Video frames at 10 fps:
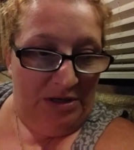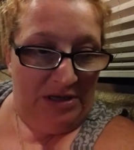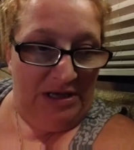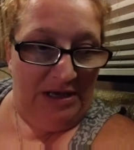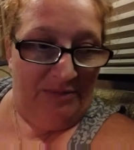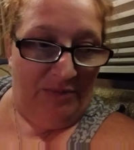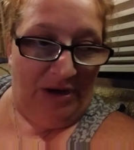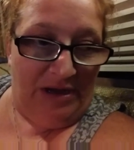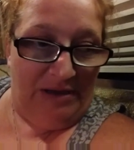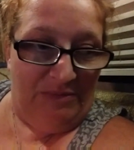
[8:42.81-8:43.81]
keep
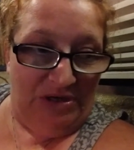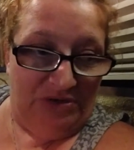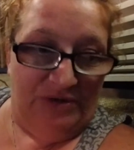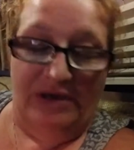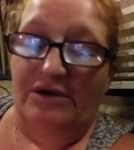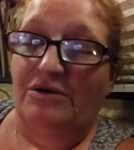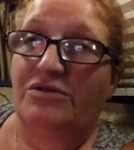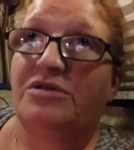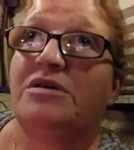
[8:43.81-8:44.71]
my mental health